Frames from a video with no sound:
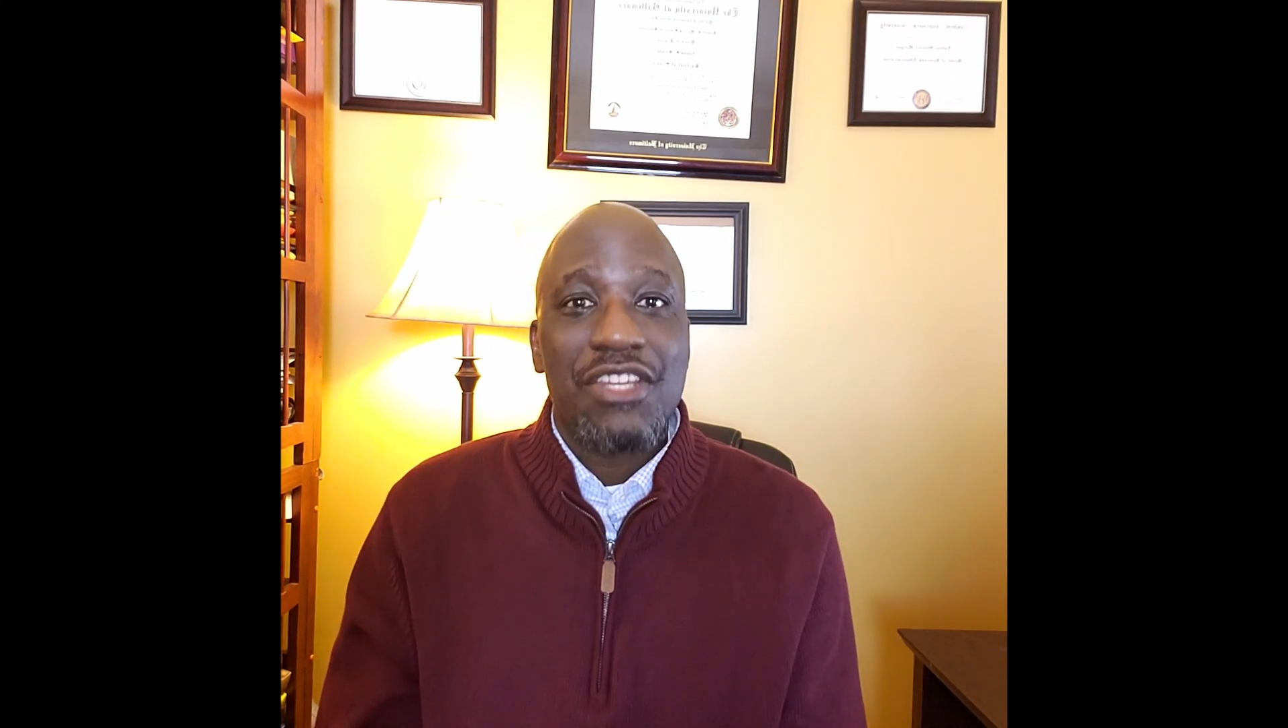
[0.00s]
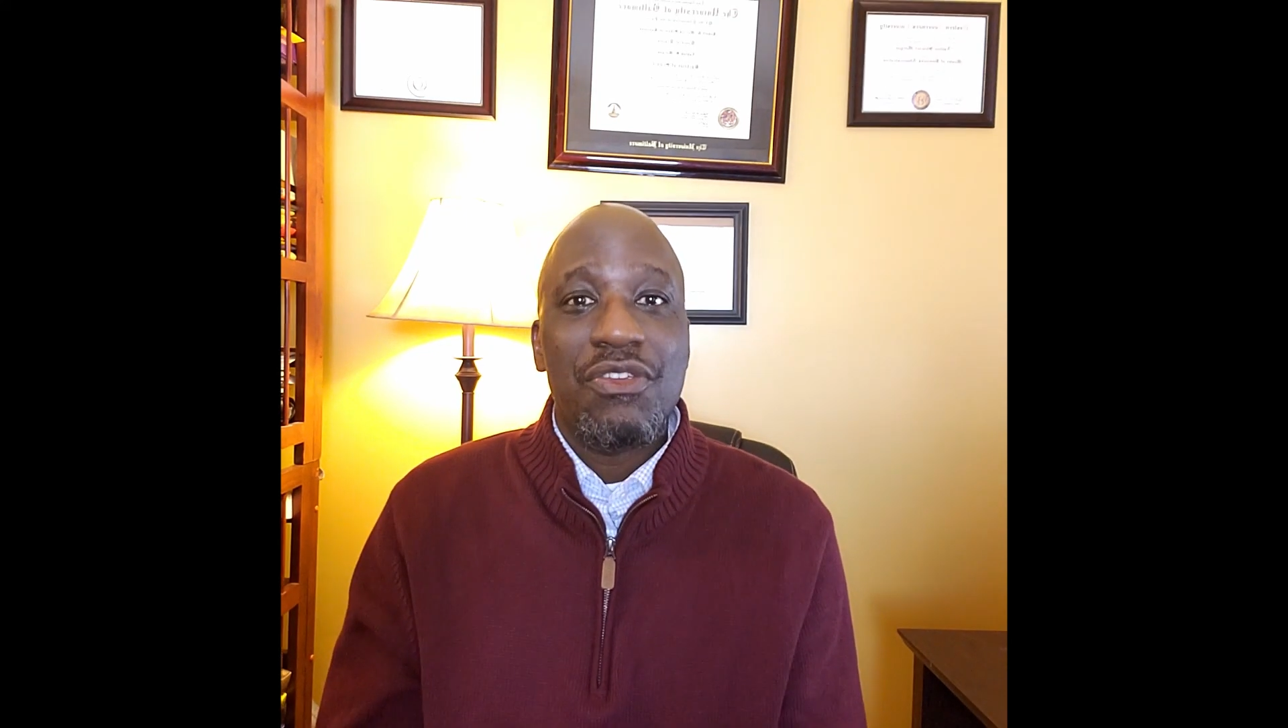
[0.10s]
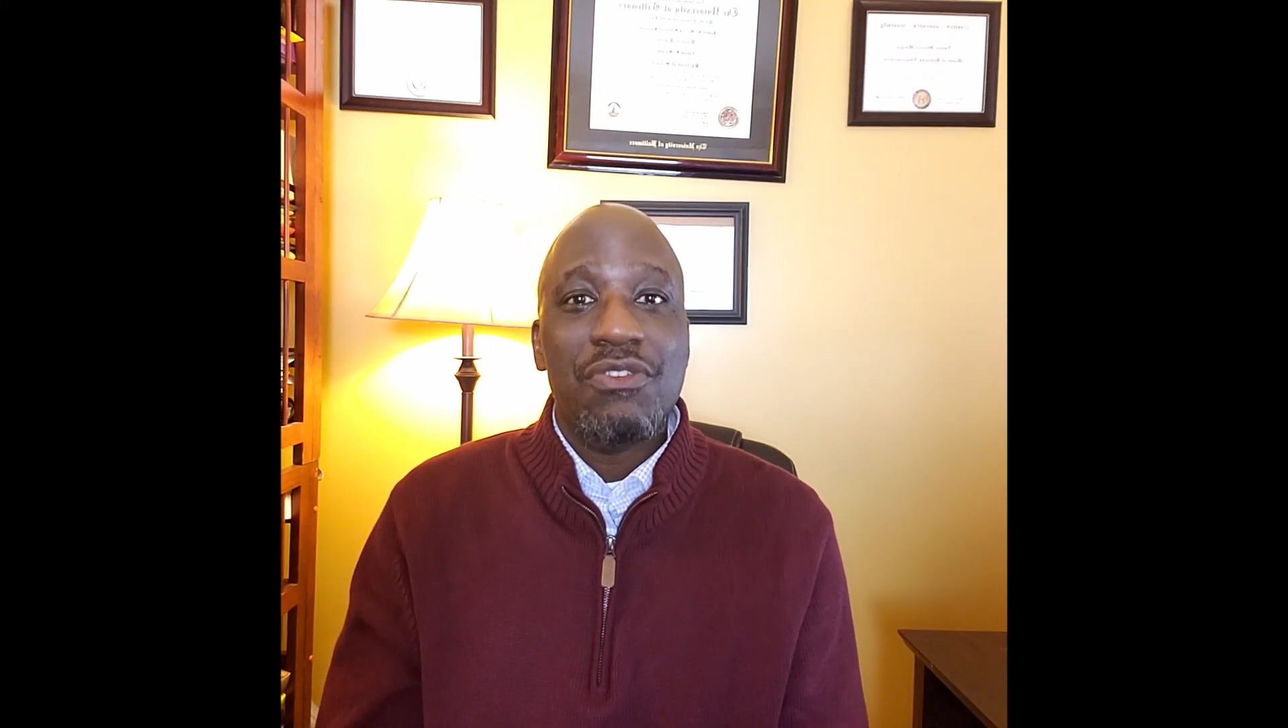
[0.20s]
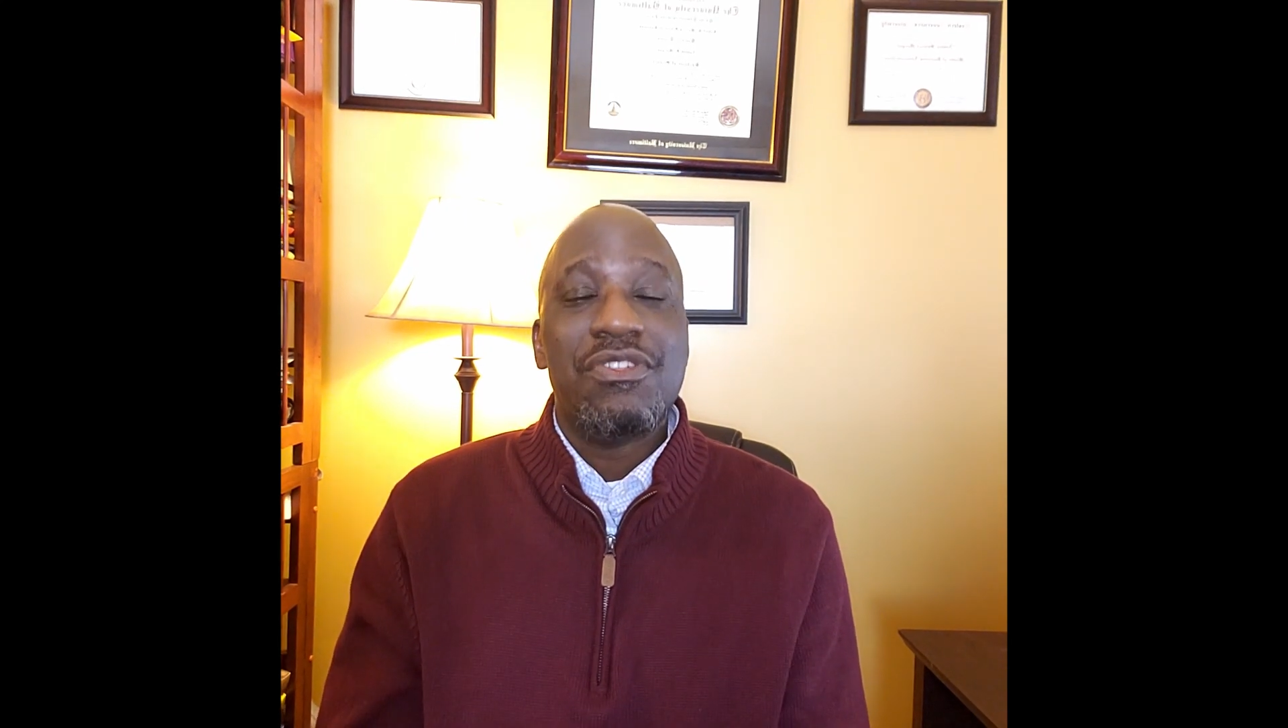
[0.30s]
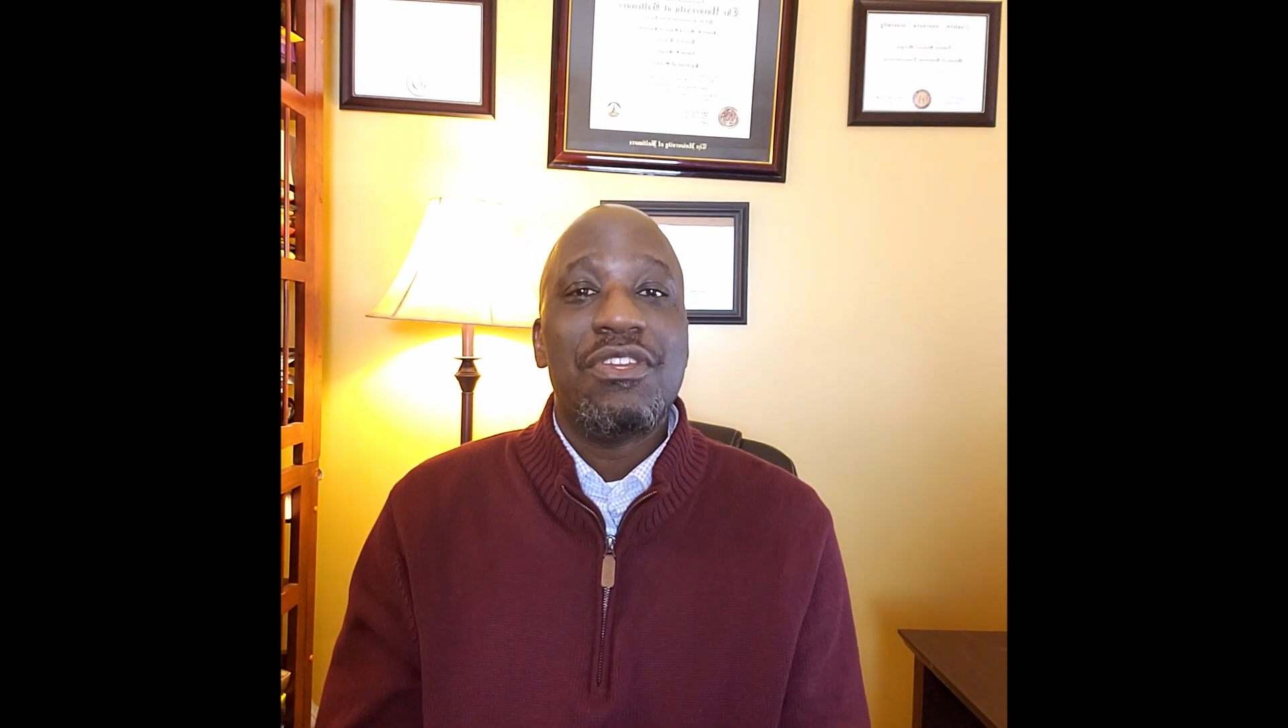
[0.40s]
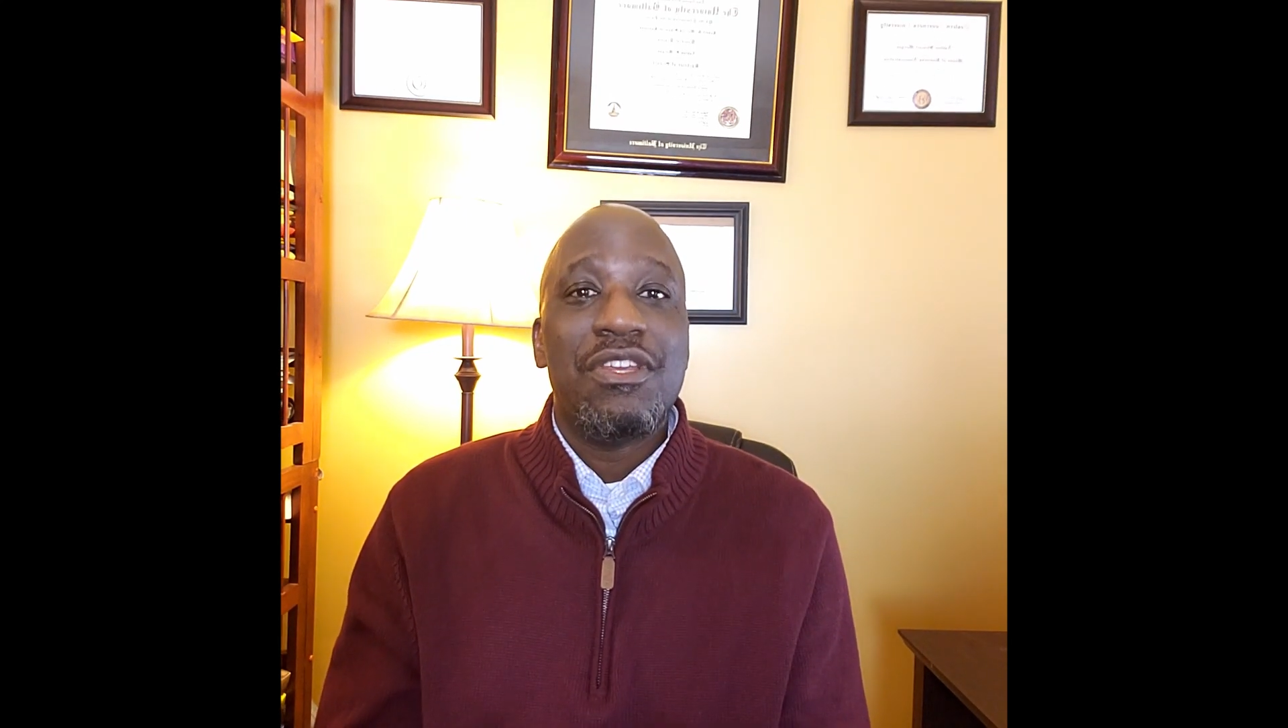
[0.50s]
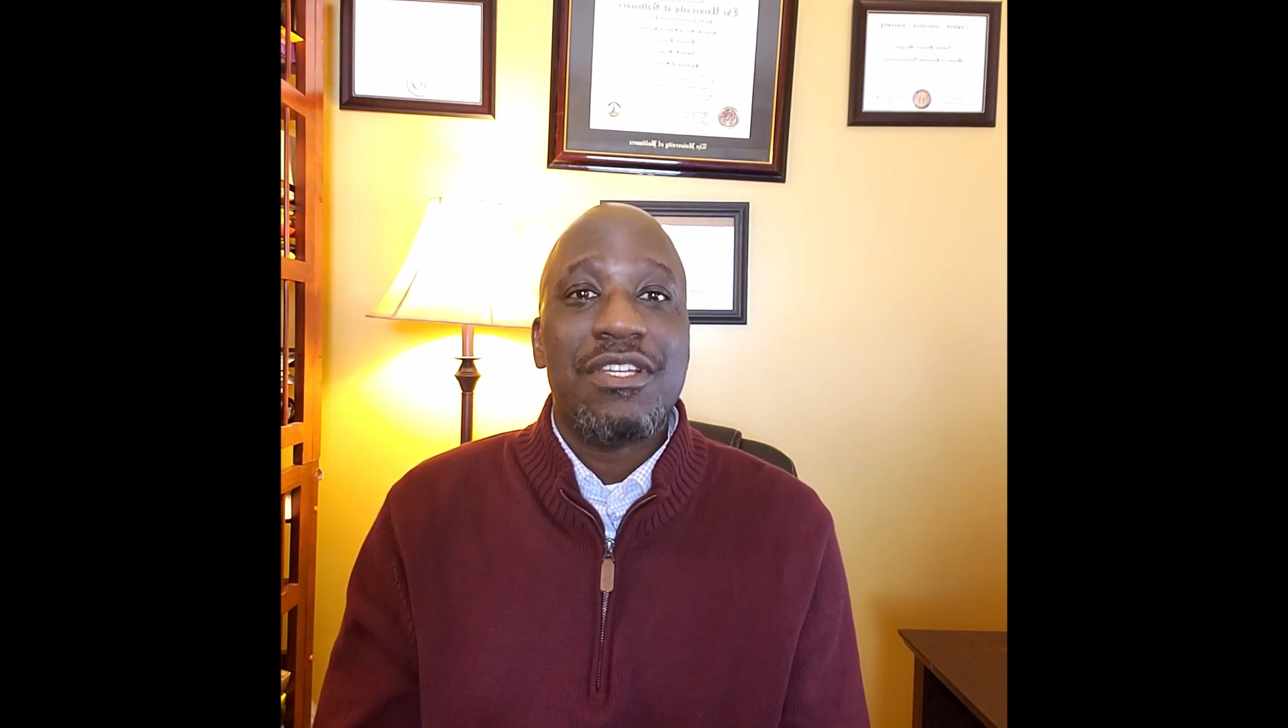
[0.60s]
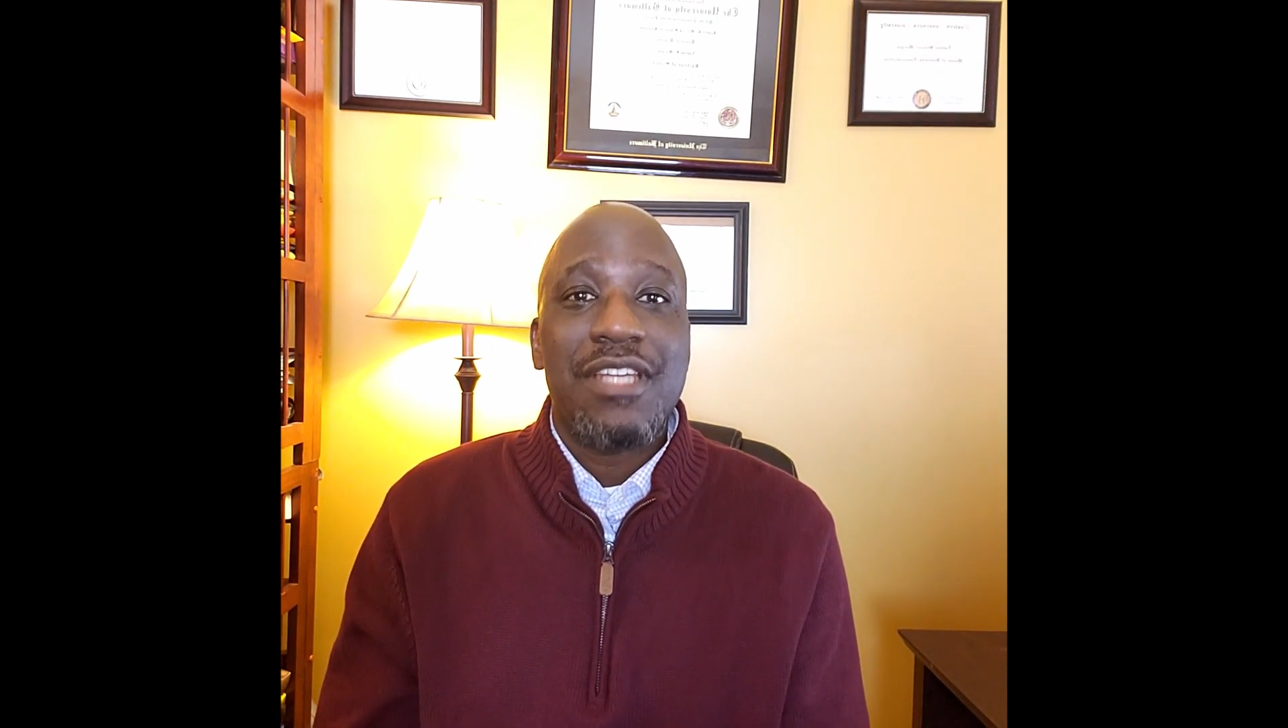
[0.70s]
using your